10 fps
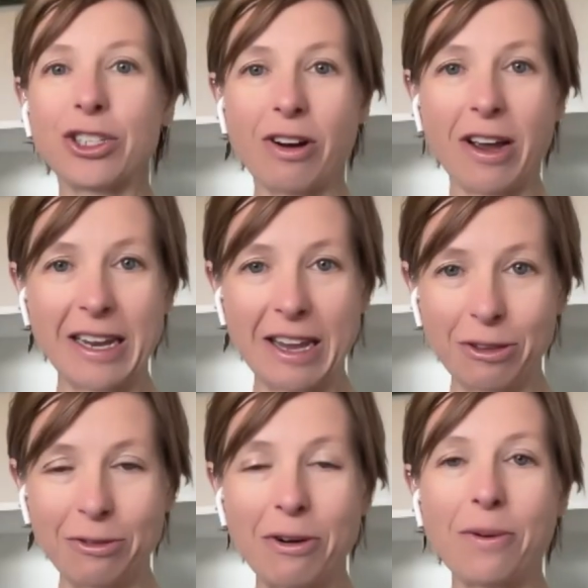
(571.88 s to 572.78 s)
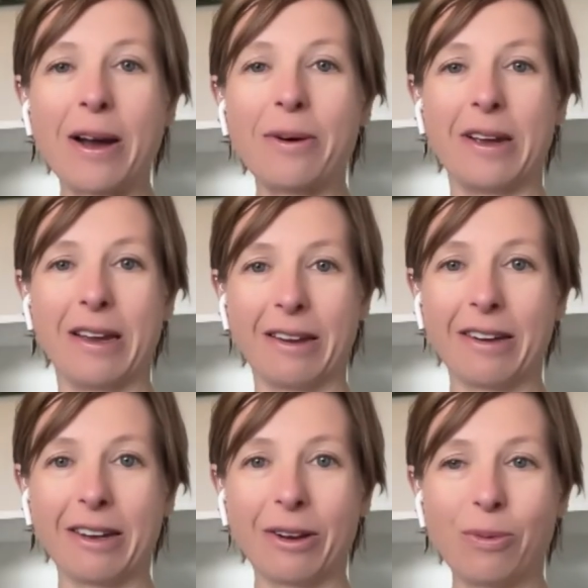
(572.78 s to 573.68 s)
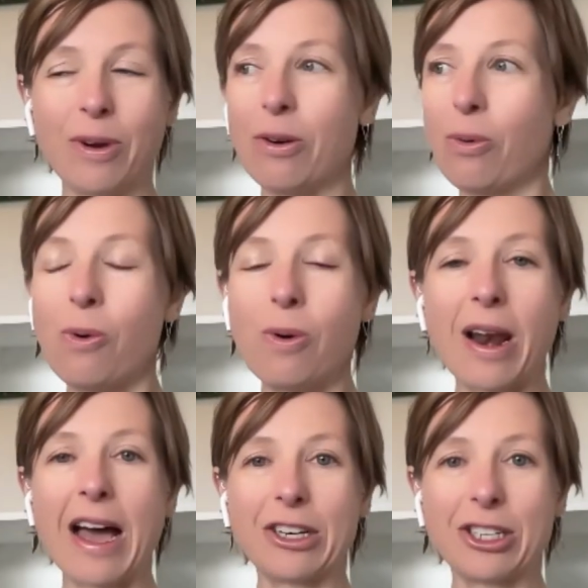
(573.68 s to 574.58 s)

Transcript: trying to get through, aren't we? We oh, all we are,